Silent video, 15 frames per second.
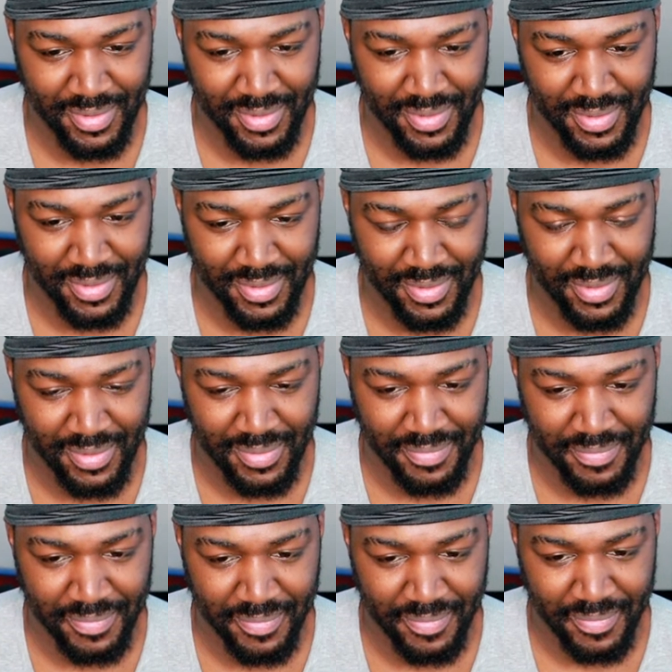hard to
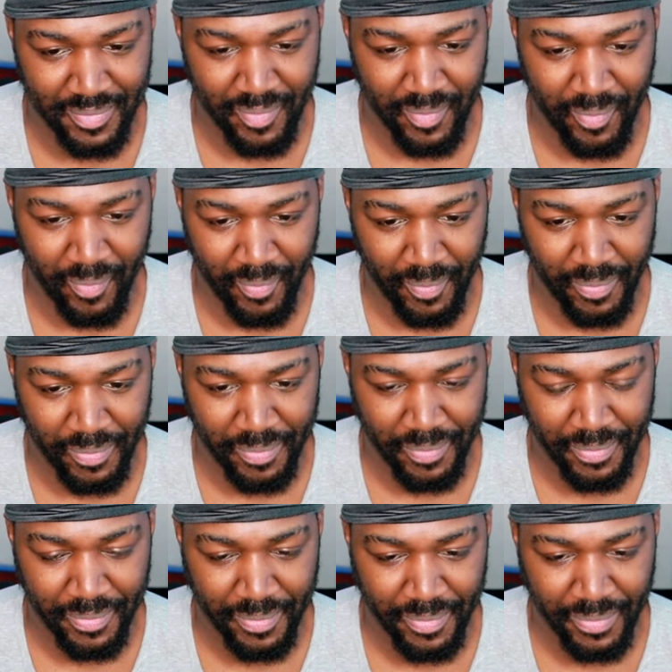argue with that.
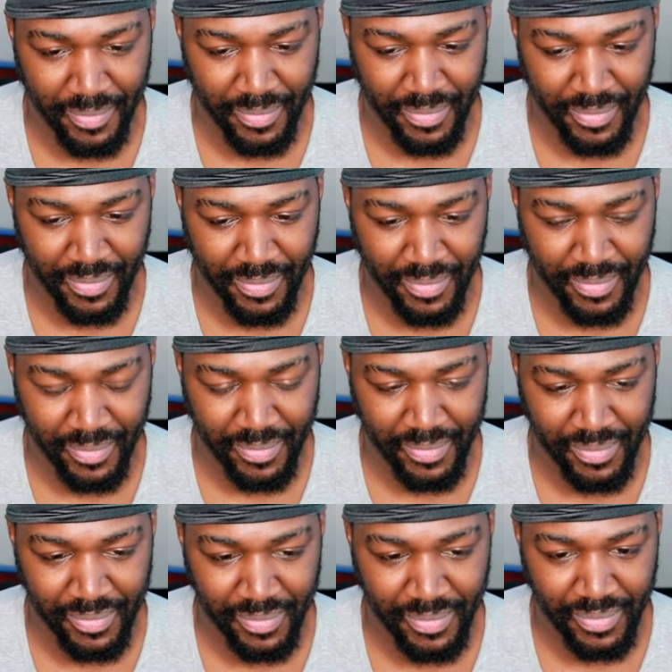Remember your
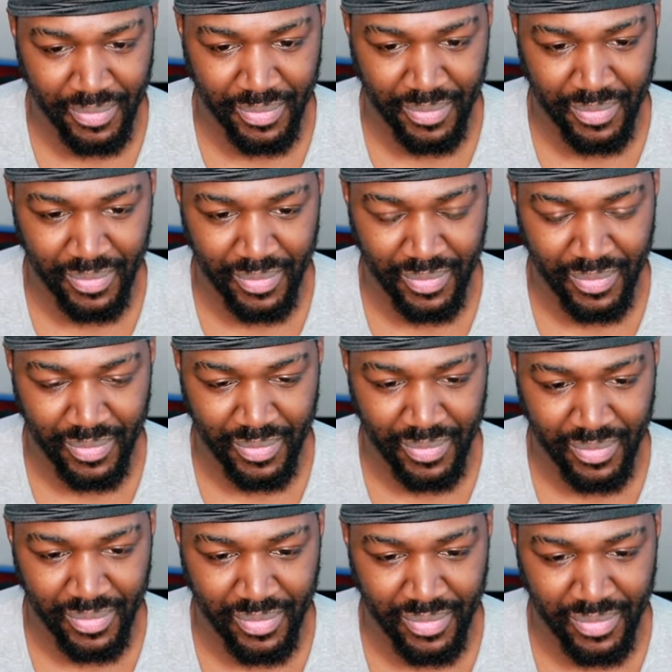duty
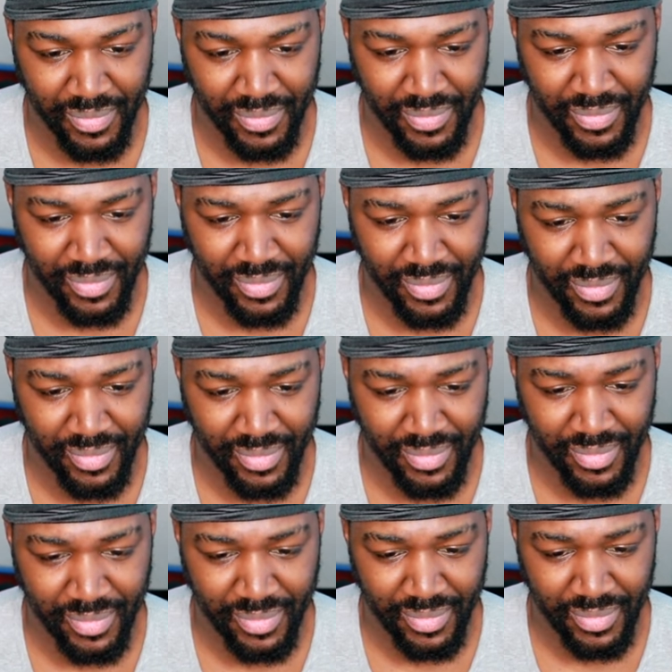and walk
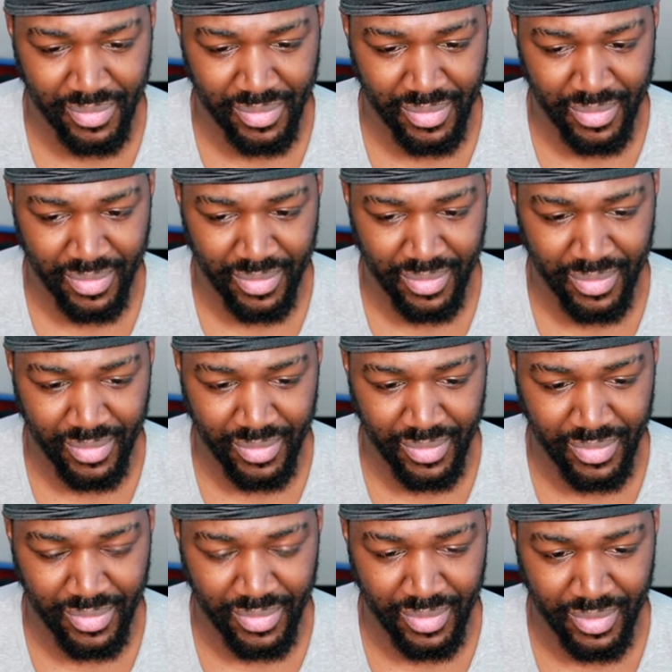in the light.
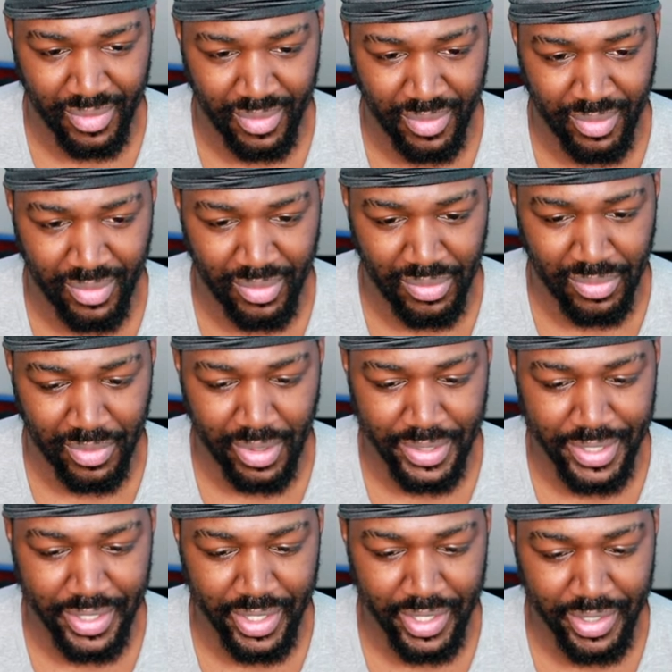
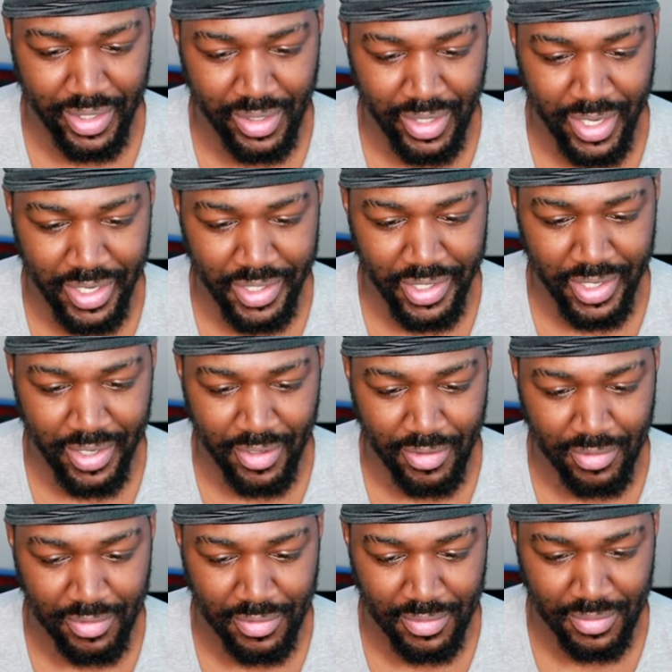Walking in the light
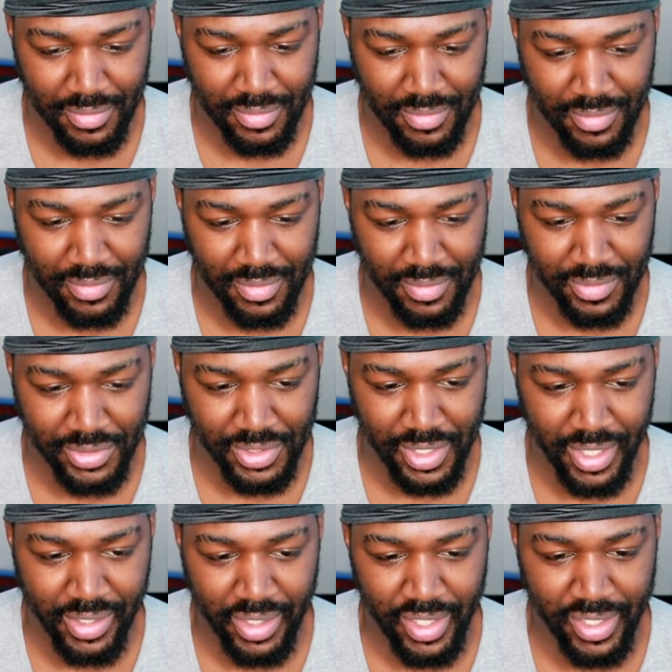now.
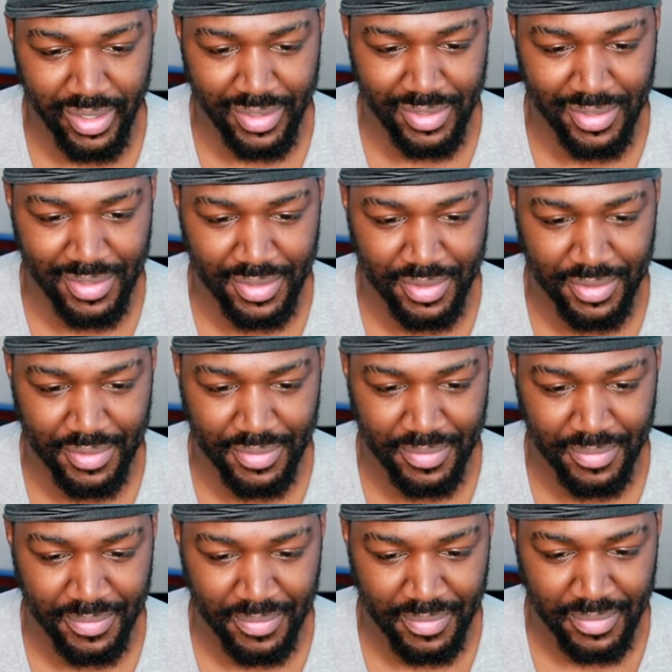Say less. Yeah.